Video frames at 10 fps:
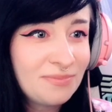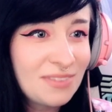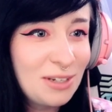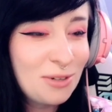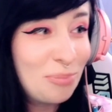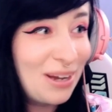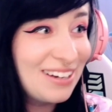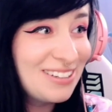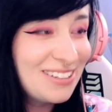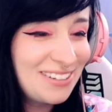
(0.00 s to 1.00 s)
You're bi,
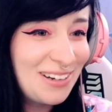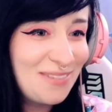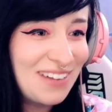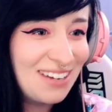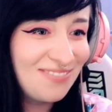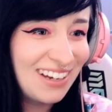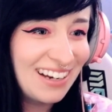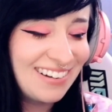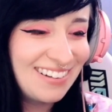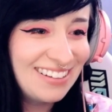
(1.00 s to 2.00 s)
you should know about
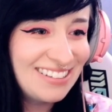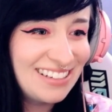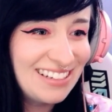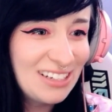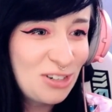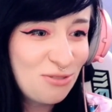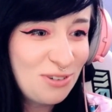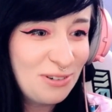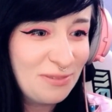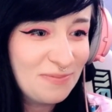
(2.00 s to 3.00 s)
biology.
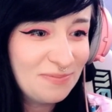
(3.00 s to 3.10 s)
True.